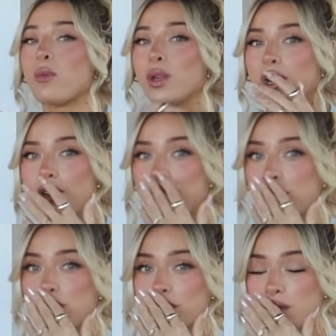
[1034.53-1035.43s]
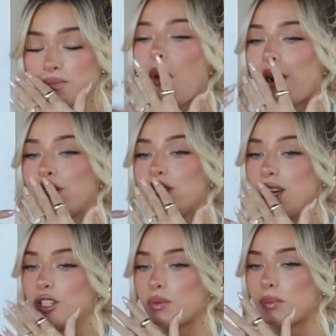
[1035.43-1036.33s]
we kind of used our
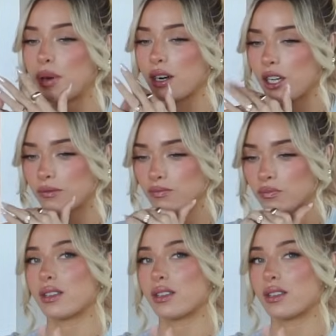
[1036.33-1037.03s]
engagement party